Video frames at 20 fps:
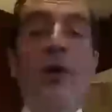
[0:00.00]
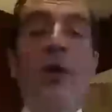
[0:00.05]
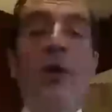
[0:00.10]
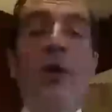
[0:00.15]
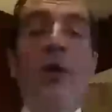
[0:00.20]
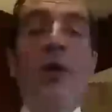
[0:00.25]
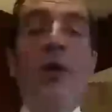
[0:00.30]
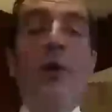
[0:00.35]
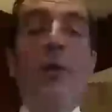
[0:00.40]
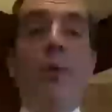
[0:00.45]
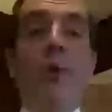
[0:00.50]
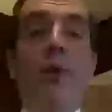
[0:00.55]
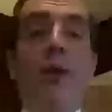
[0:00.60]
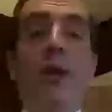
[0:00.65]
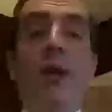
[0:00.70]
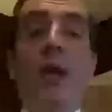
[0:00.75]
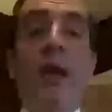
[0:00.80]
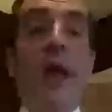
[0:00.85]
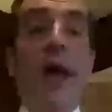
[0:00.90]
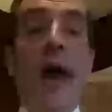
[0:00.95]
within an
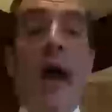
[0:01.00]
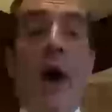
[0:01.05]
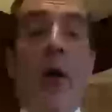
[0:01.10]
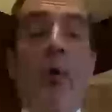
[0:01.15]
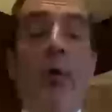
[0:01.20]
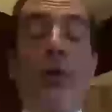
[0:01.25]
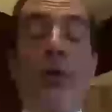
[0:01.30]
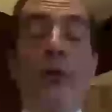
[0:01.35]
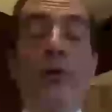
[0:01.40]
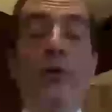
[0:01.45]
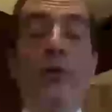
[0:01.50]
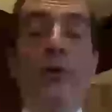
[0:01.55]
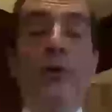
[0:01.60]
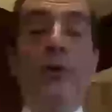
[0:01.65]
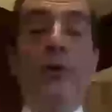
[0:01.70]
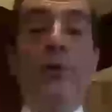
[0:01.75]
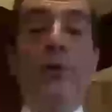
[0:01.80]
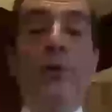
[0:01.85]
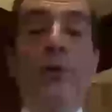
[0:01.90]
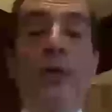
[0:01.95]
hour or two,
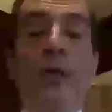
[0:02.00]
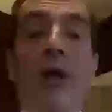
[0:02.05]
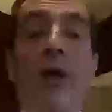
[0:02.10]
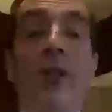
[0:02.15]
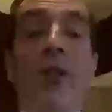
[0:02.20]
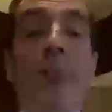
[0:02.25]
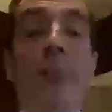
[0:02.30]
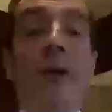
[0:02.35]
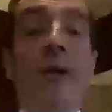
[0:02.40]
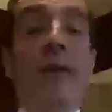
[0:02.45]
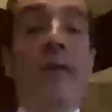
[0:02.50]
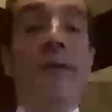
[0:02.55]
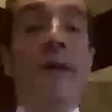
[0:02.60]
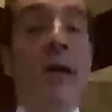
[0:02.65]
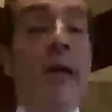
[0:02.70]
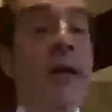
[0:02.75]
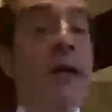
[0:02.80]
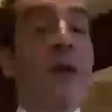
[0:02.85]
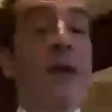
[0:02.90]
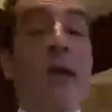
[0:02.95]
and they'll be dead,
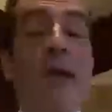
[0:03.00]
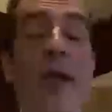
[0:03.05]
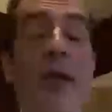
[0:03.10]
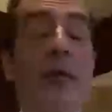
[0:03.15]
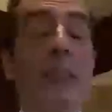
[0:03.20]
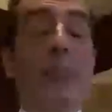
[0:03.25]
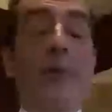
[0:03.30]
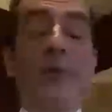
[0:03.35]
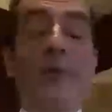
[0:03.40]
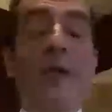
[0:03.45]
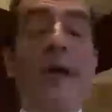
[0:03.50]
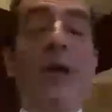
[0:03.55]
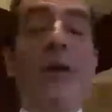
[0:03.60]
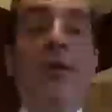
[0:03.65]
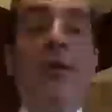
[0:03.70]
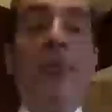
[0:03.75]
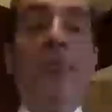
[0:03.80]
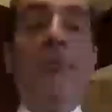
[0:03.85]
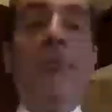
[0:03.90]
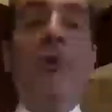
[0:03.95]
100% of them,
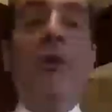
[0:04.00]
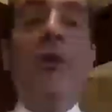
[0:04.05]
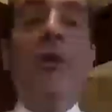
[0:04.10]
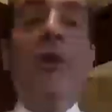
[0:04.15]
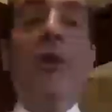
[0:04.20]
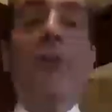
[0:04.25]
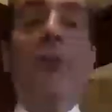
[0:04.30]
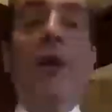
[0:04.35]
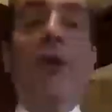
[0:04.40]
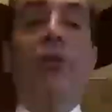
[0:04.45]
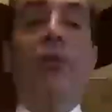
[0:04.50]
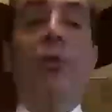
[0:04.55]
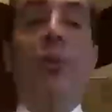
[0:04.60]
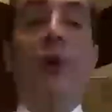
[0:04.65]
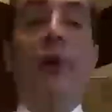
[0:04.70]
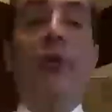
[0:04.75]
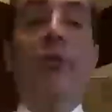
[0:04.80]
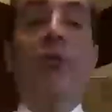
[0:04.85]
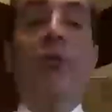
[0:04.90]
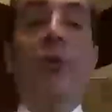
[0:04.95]
by
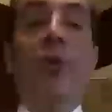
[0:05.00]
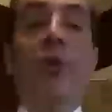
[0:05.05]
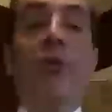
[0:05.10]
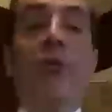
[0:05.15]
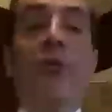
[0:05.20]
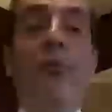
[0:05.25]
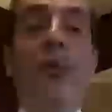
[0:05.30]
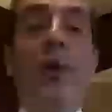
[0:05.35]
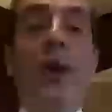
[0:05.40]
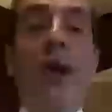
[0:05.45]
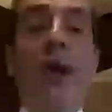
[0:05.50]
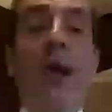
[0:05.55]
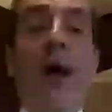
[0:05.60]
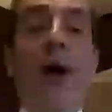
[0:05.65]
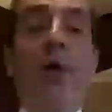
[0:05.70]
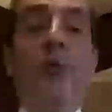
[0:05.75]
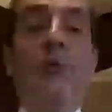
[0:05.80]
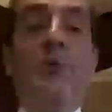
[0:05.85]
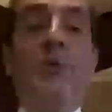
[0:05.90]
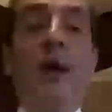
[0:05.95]
24 to 48 hours
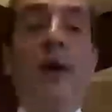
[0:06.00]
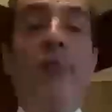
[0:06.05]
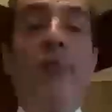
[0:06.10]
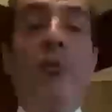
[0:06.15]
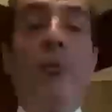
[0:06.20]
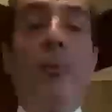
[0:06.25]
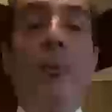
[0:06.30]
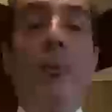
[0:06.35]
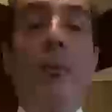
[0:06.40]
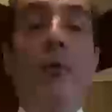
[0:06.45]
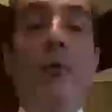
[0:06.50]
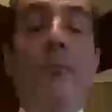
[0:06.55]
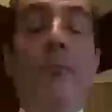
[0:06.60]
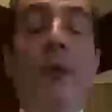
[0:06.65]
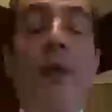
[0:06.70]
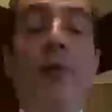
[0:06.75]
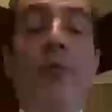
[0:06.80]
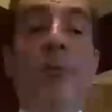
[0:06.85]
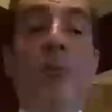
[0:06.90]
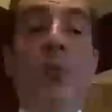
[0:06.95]
after being
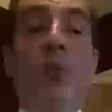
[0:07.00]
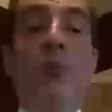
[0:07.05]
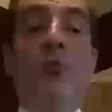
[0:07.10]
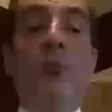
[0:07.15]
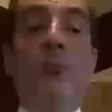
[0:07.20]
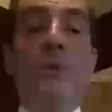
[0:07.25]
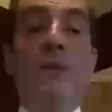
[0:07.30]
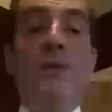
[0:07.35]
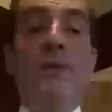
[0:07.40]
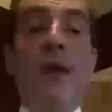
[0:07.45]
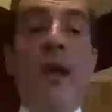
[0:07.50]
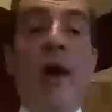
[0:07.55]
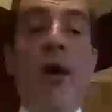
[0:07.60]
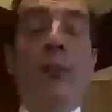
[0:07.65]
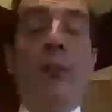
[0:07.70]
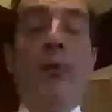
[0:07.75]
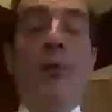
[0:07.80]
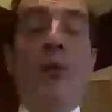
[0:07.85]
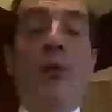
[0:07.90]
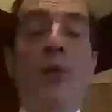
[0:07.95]
removed from the scalp.
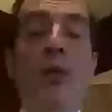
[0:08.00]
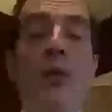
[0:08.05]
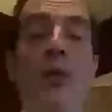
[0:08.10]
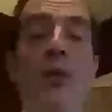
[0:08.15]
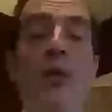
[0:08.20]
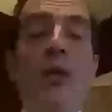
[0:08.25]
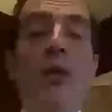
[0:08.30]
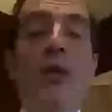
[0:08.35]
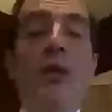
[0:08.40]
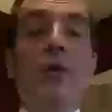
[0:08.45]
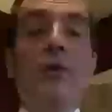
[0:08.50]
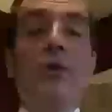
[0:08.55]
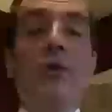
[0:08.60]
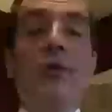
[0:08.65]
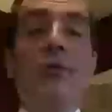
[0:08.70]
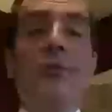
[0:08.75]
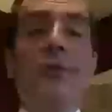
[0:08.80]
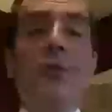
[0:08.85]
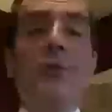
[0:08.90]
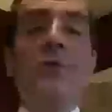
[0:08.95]
So the
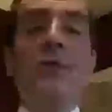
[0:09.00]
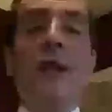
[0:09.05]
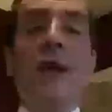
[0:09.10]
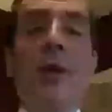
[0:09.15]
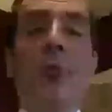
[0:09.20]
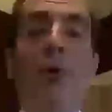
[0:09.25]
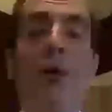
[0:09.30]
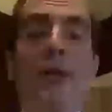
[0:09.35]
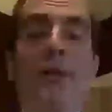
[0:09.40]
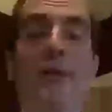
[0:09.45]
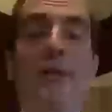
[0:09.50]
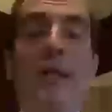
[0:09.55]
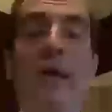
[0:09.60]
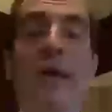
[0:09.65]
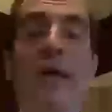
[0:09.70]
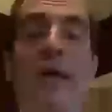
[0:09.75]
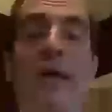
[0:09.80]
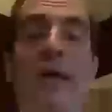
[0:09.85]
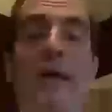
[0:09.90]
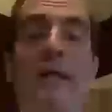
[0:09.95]
first thing I want to say
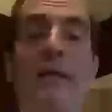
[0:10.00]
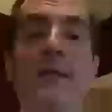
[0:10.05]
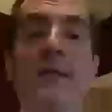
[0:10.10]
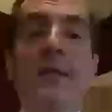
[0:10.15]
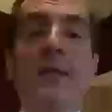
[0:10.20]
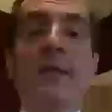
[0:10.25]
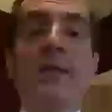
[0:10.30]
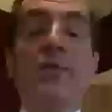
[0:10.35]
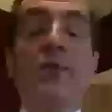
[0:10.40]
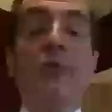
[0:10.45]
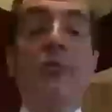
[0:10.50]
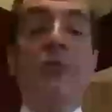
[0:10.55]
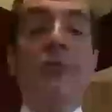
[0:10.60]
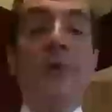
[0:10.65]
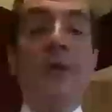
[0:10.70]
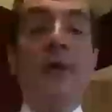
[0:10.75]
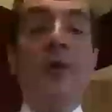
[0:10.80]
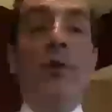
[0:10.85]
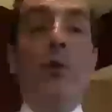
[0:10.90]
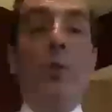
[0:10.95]
is that these are very
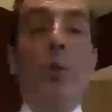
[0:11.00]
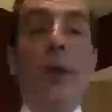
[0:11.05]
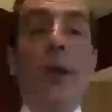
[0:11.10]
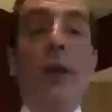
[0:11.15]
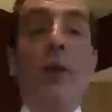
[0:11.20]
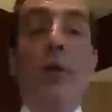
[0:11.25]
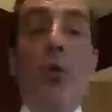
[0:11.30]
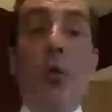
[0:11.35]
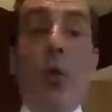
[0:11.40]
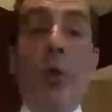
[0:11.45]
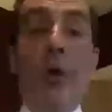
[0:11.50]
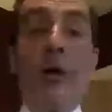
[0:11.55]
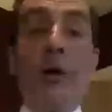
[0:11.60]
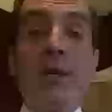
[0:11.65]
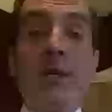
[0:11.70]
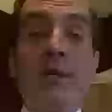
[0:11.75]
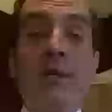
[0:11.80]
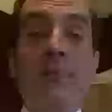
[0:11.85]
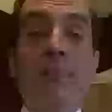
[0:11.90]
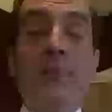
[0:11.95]
weak
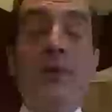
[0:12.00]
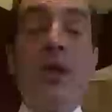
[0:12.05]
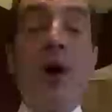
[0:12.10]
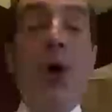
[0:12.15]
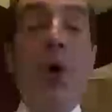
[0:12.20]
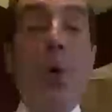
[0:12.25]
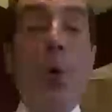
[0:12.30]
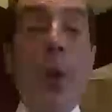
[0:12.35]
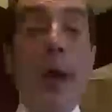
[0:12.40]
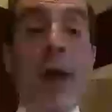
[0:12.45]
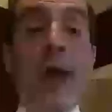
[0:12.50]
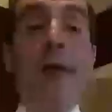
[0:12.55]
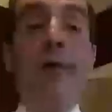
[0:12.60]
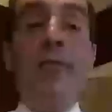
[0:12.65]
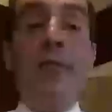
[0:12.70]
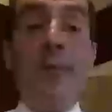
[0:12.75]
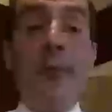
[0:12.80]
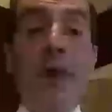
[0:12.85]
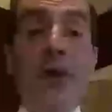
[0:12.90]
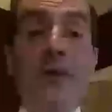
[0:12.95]
organisms away from our
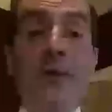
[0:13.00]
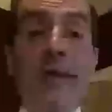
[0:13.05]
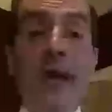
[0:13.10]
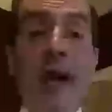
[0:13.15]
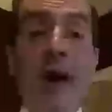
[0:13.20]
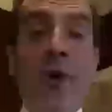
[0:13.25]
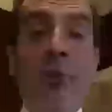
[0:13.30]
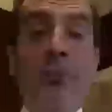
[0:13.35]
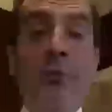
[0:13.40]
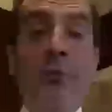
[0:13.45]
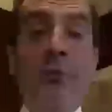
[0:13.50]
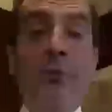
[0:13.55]
scalps,